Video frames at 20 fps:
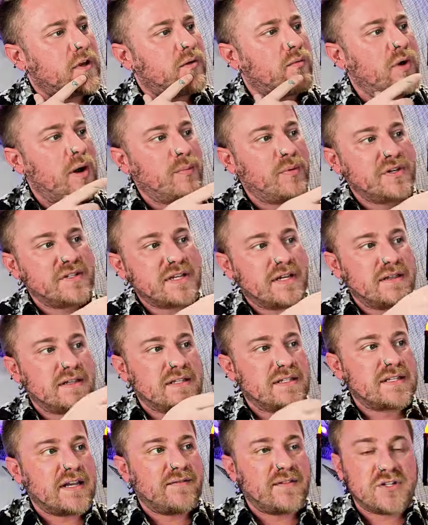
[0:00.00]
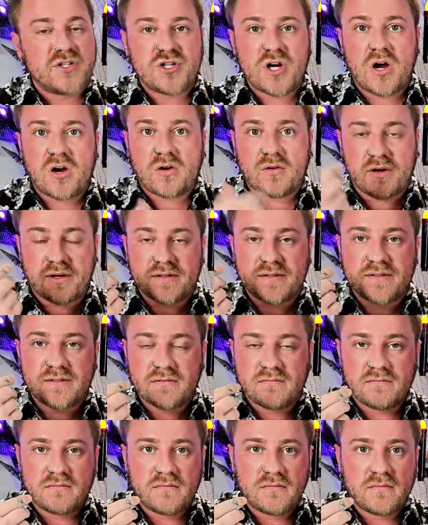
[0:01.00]
represent the seven chakras.
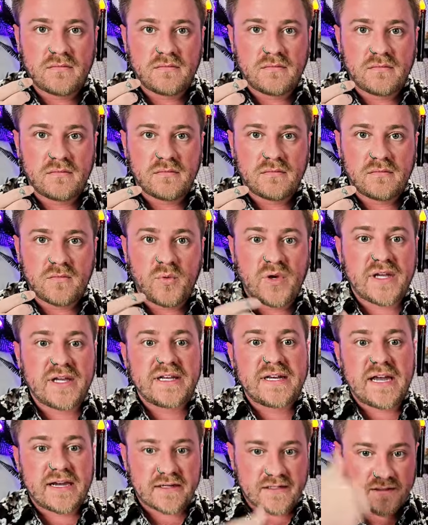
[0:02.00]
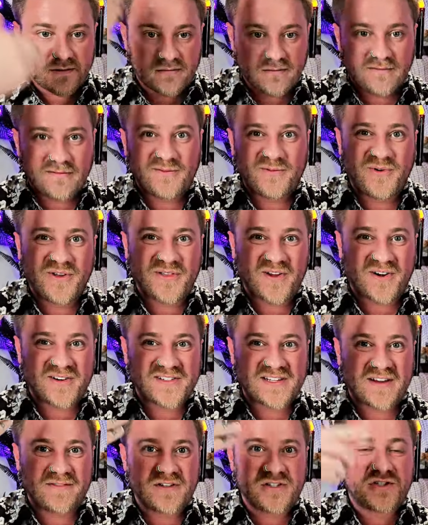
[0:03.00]
We connect with our
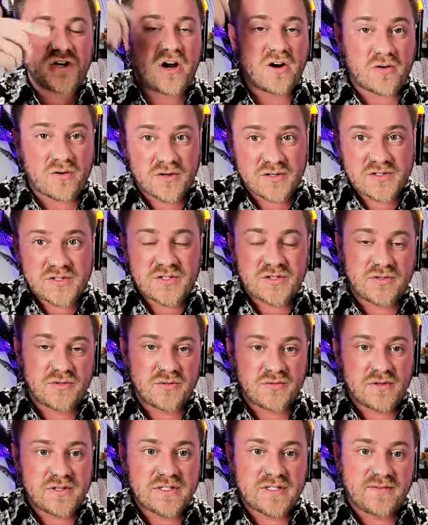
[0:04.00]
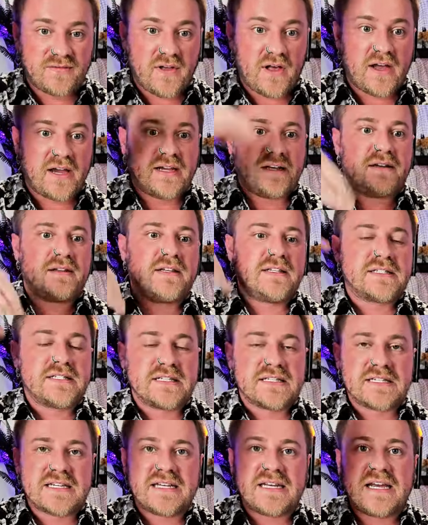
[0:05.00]
seven chakras to the divine. It's
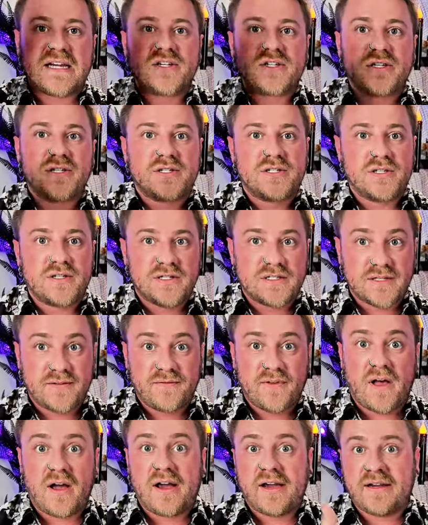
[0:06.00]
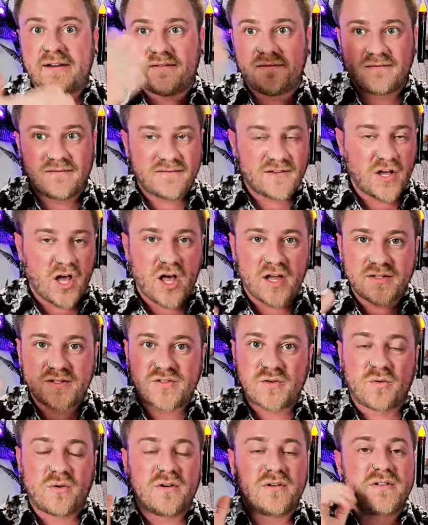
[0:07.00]
this connection to the divine, God
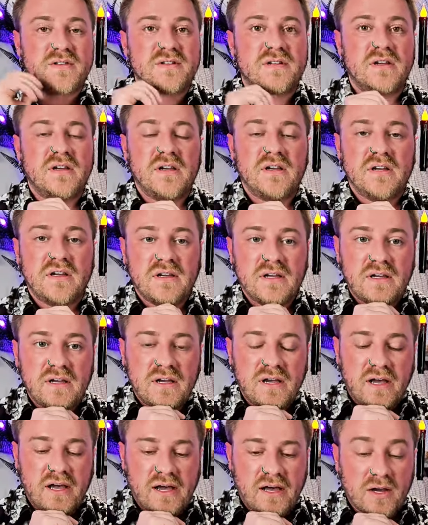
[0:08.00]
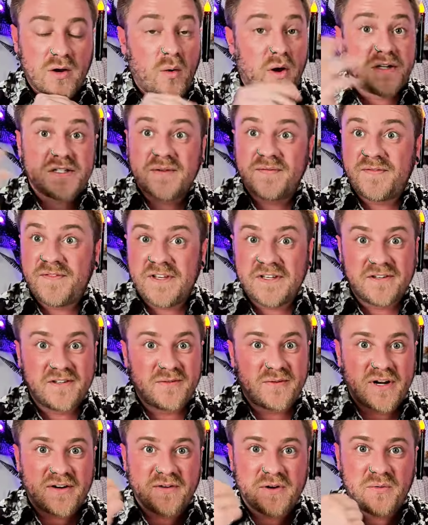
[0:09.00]
source, quantum field,
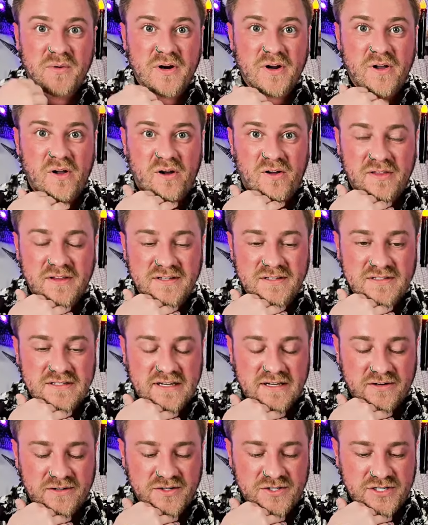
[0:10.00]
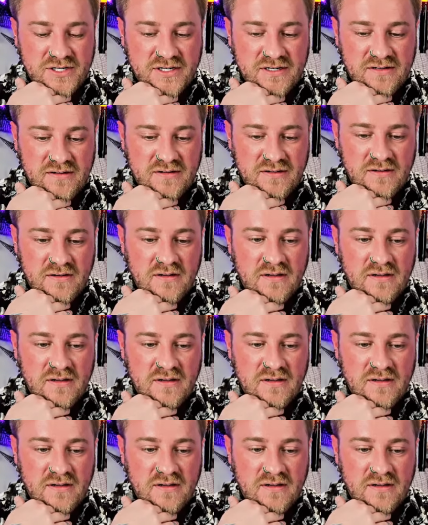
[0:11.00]
whatever you want to call this energy,